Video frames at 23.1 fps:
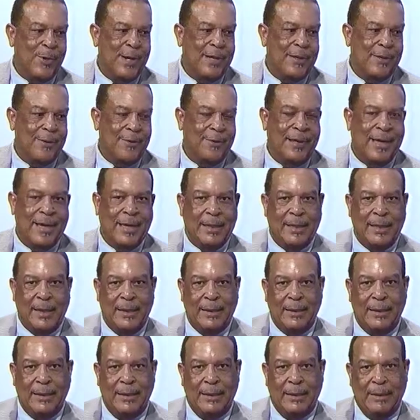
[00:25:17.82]
Yeah, we're working on that,
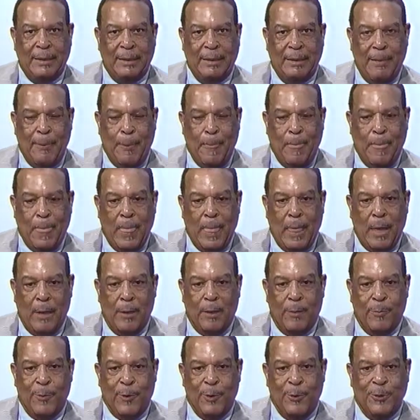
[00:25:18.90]
and
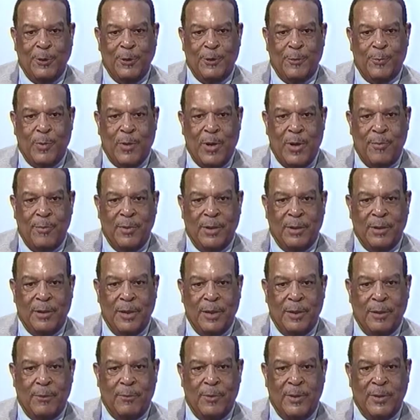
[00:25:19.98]
the police department has
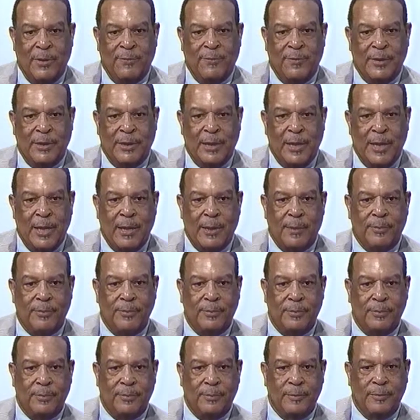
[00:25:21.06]
done a wonderful
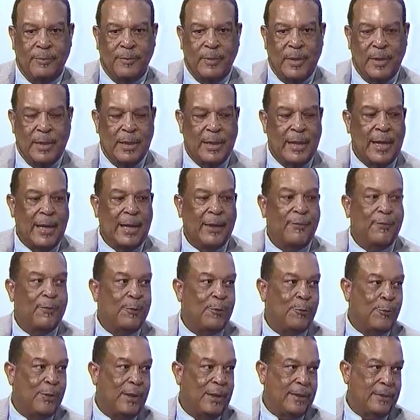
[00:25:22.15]
job the
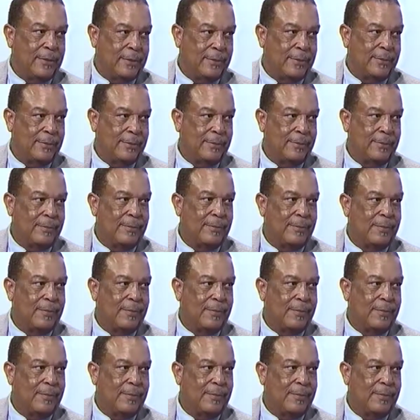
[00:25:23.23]
last few weeks.